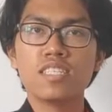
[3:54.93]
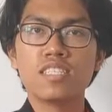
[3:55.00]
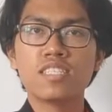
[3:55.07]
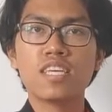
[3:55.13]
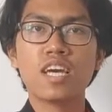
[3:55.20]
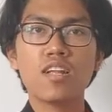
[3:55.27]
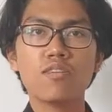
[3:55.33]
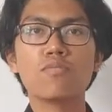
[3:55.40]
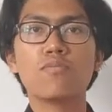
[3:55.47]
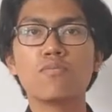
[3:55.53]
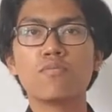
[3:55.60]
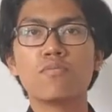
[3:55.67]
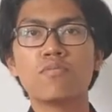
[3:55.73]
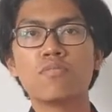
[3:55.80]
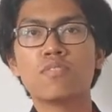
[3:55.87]
tell you
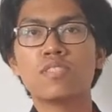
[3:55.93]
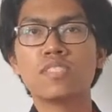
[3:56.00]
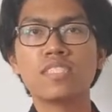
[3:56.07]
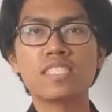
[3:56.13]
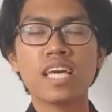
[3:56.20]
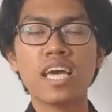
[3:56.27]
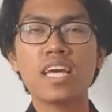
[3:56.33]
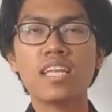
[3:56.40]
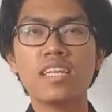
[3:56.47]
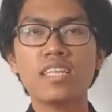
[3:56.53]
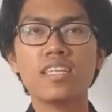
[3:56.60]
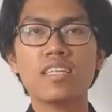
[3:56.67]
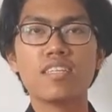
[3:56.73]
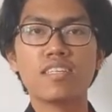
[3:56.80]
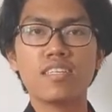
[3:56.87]
10
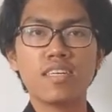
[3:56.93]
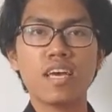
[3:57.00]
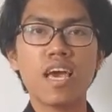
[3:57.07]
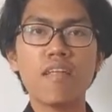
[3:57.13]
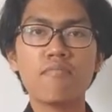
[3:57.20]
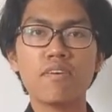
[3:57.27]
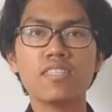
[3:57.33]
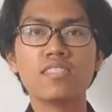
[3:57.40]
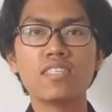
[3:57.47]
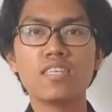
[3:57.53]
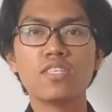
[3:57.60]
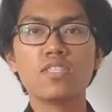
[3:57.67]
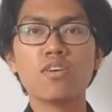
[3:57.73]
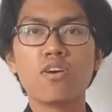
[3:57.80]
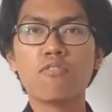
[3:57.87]

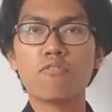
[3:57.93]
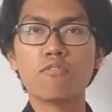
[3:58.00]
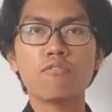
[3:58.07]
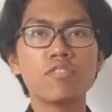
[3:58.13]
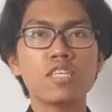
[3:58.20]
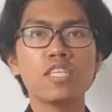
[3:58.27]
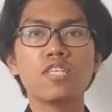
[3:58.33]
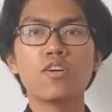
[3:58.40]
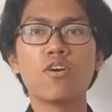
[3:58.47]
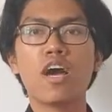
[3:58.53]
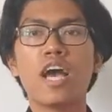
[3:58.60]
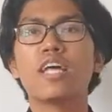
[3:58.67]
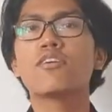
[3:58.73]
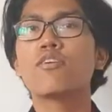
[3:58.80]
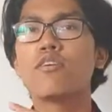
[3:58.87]
advantage of rooting your
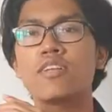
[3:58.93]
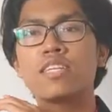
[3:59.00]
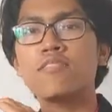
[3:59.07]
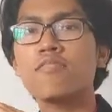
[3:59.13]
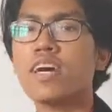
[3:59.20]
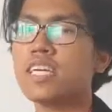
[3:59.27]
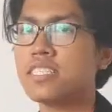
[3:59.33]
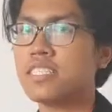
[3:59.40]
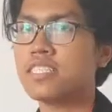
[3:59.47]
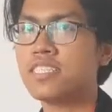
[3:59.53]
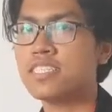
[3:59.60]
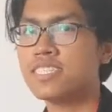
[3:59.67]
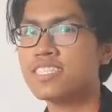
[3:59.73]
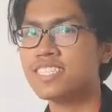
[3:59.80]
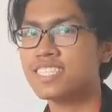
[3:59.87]
Android
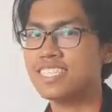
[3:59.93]
device.